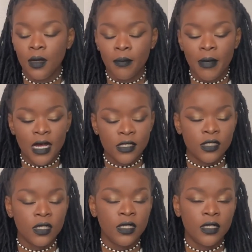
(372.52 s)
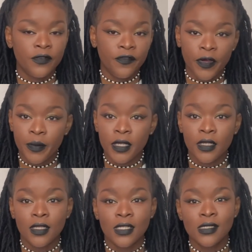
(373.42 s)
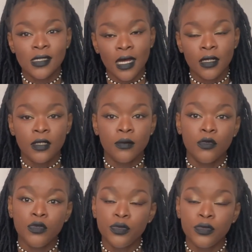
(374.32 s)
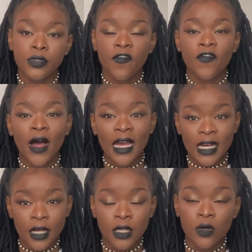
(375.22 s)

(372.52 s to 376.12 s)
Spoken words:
masculine and feminine, the sun and moon, fire and